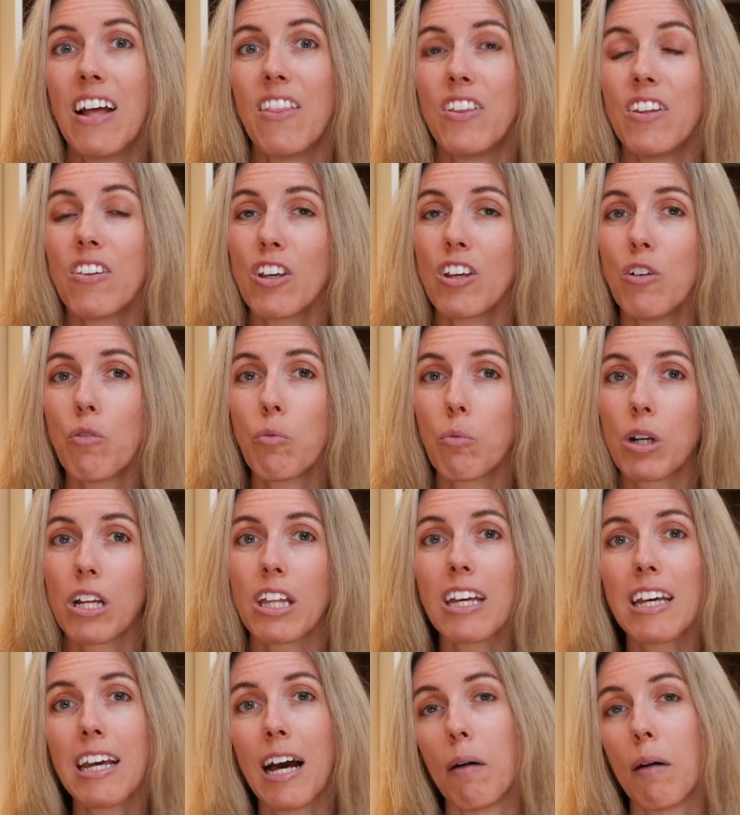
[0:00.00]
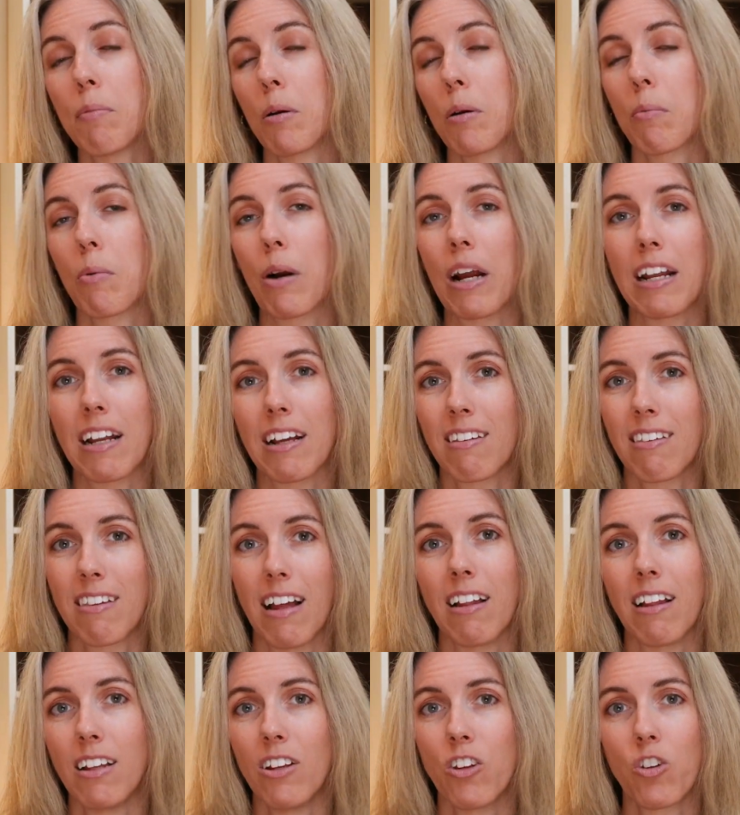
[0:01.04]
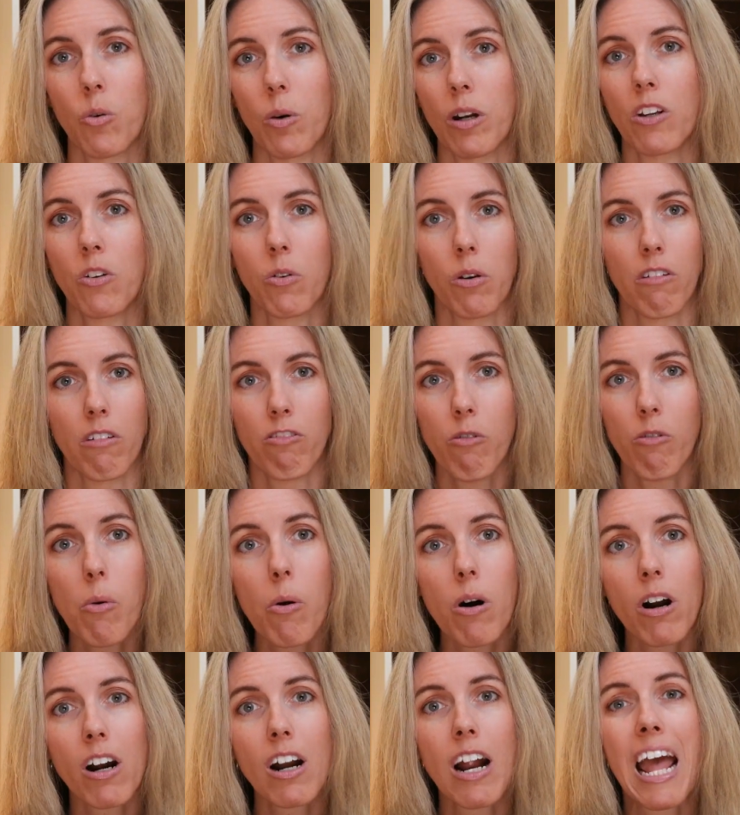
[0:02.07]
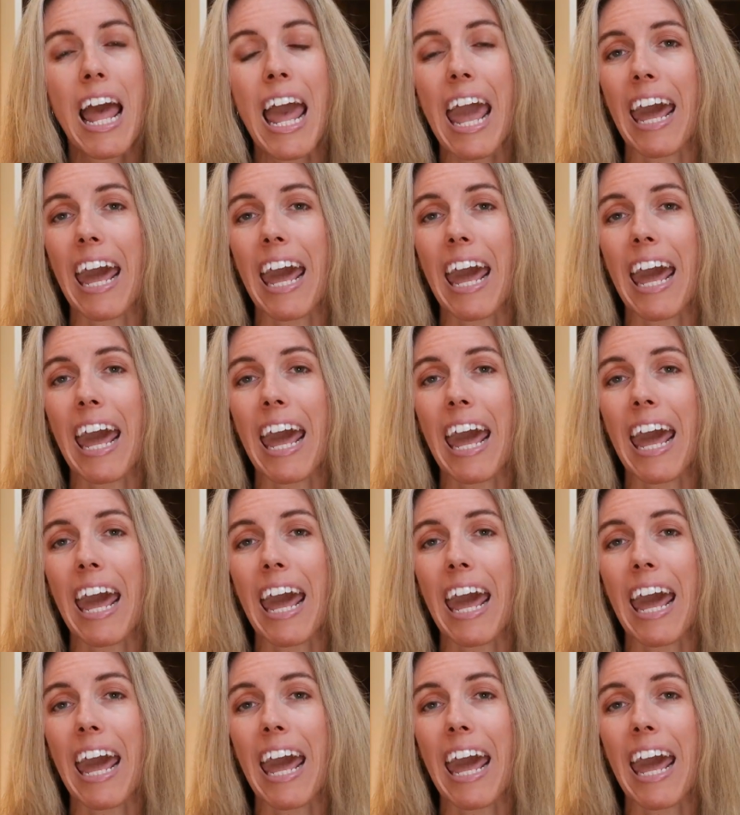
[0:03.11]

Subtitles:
this can really help your brand excel in 2024,